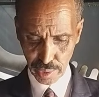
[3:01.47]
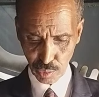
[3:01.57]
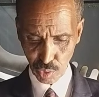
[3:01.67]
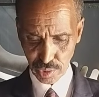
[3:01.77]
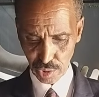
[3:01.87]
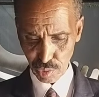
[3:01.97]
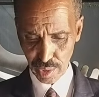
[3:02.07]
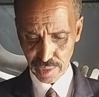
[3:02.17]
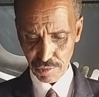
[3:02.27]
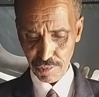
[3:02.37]
it was
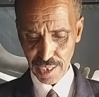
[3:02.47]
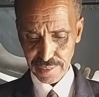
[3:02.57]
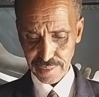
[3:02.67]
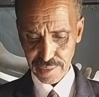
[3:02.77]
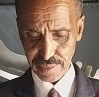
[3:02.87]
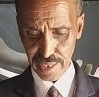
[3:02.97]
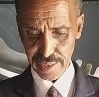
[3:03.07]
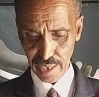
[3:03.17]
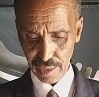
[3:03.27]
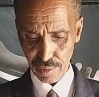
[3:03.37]
actually the first
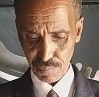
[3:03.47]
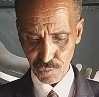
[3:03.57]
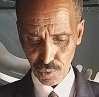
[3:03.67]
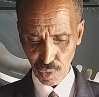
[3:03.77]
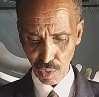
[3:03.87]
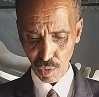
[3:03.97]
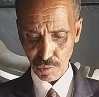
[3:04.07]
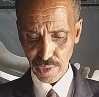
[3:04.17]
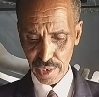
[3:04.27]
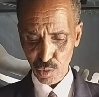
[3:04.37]
century
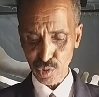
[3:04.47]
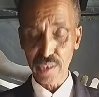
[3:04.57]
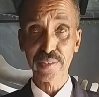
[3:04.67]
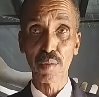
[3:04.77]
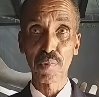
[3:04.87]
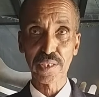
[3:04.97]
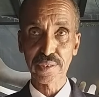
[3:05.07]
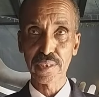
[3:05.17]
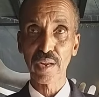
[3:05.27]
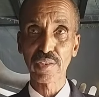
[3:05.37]
of the New
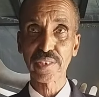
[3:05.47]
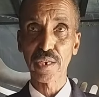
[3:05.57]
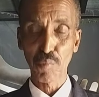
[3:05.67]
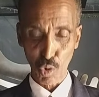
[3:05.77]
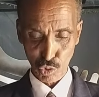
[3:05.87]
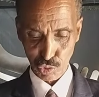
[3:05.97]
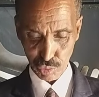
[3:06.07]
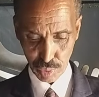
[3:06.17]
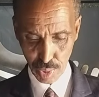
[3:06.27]
Testament written books.